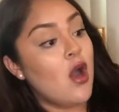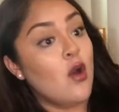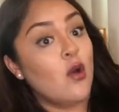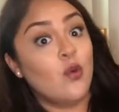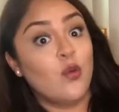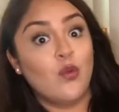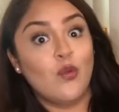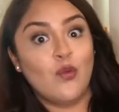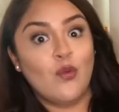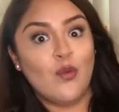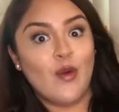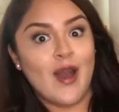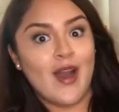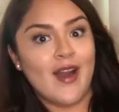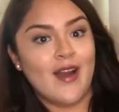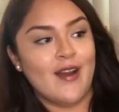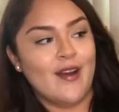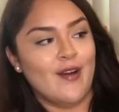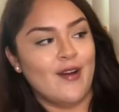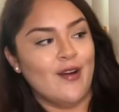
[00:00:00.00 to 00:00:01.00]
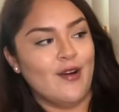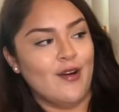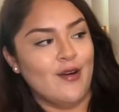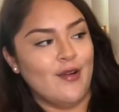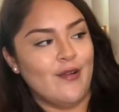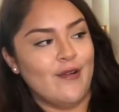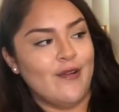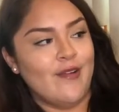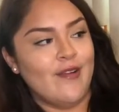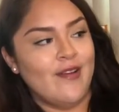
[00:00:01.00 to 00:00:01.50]

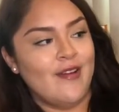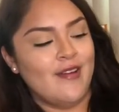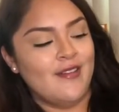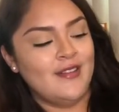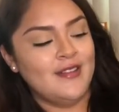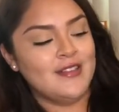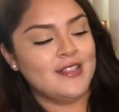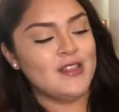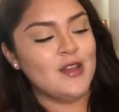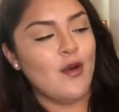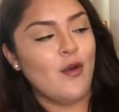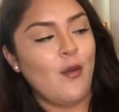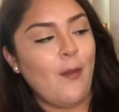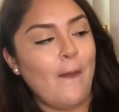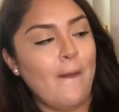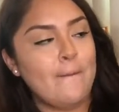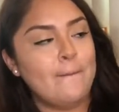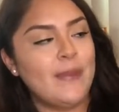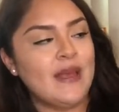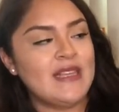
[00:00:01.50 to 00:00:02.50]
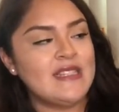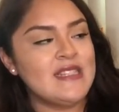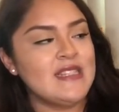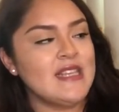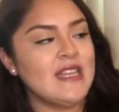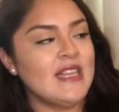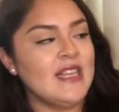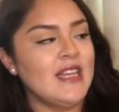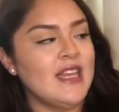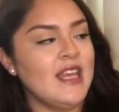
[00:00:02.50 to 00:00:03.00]
Wow. So
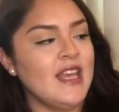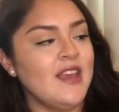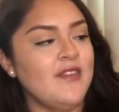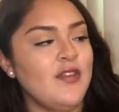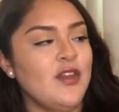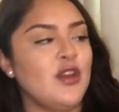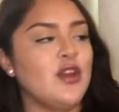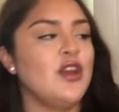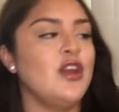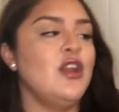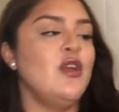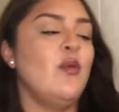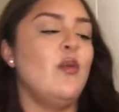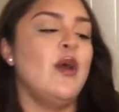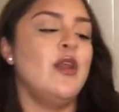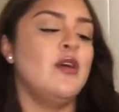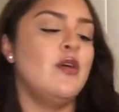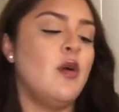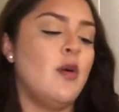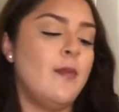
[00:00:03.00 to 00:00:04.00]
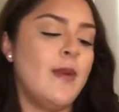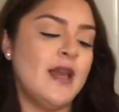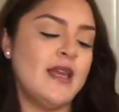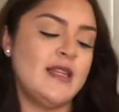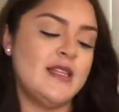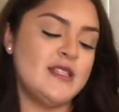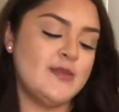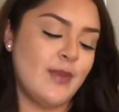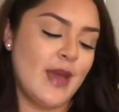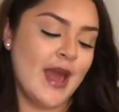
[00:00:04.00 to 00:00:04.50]
basically, if you're gonna wanna go buy
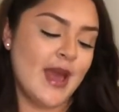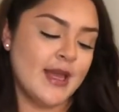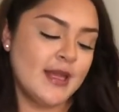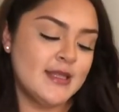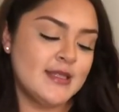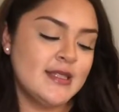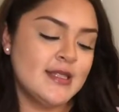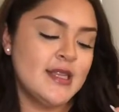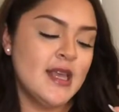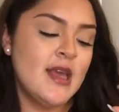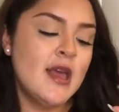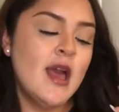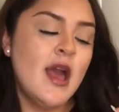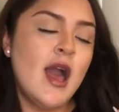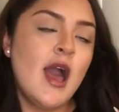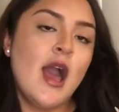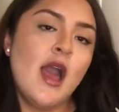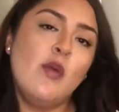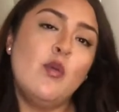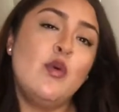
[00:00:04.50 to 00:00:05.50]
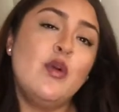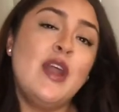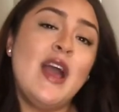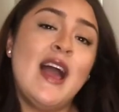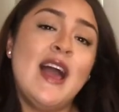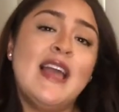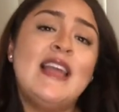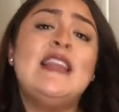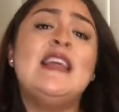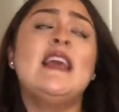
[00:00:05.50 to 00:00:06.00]
these bags, I would
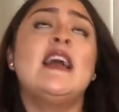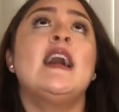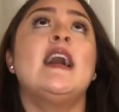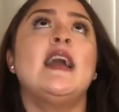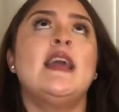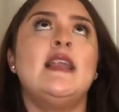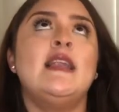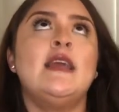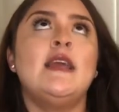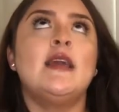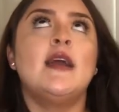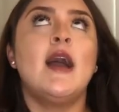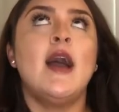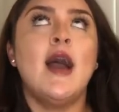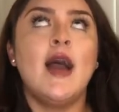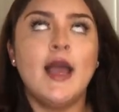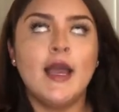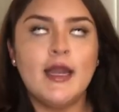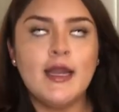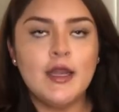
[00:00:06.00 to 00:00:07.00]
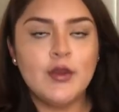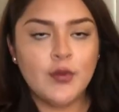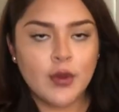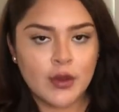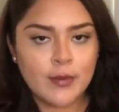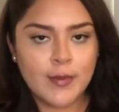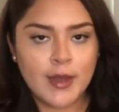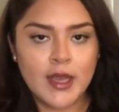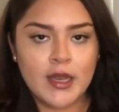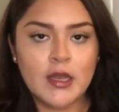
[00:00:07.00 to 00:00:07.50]
highly, highly, highly
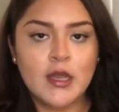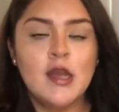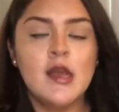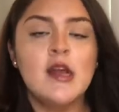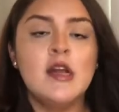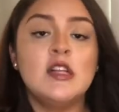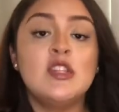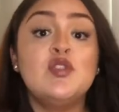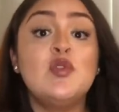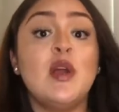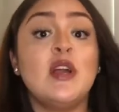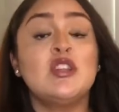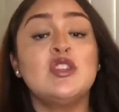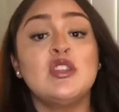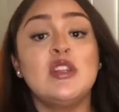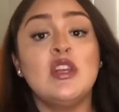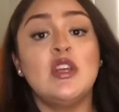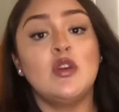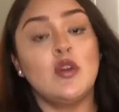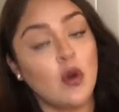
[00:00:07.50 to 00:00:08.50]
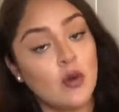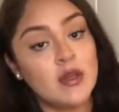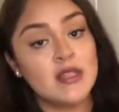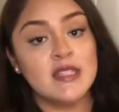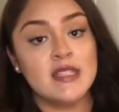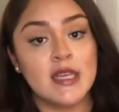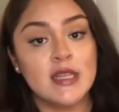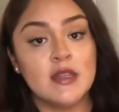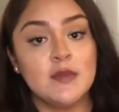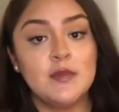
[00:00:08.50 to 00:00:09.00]
recommend to actually go
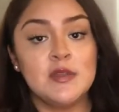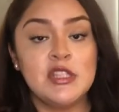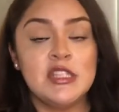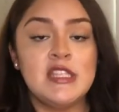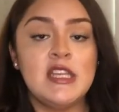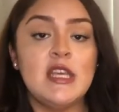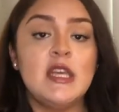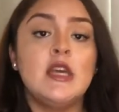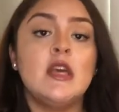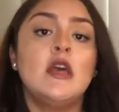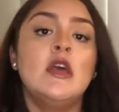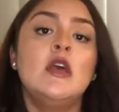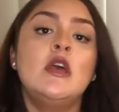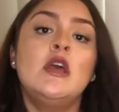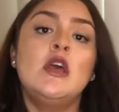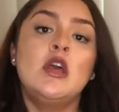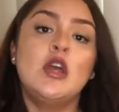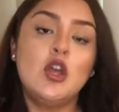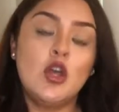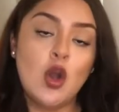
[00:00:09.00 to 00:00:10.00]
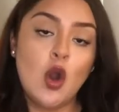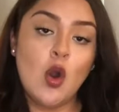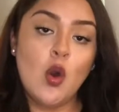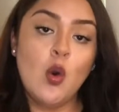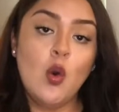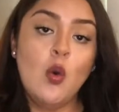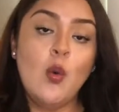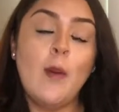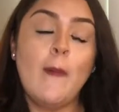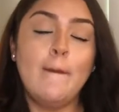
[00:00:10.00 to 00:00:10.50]
inside the boutique,
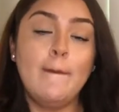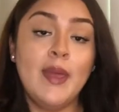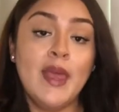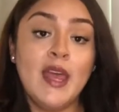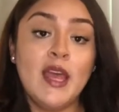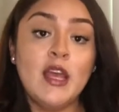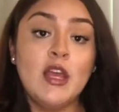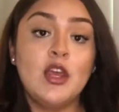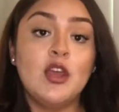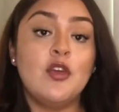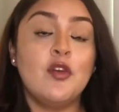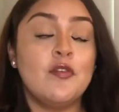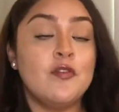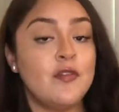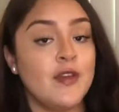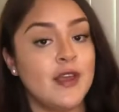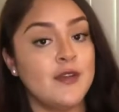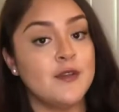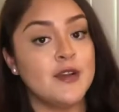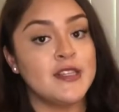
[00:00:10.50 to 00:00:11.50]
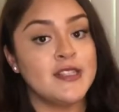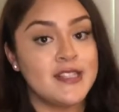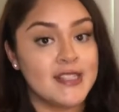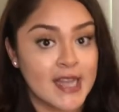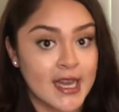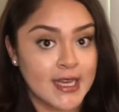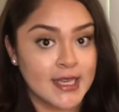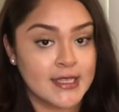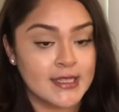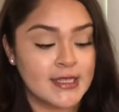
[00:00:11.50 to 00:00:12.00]
go pick your favorite
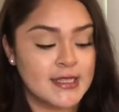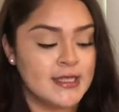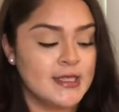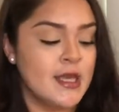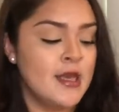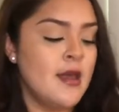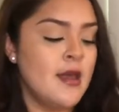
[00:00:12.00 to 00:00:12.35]
size.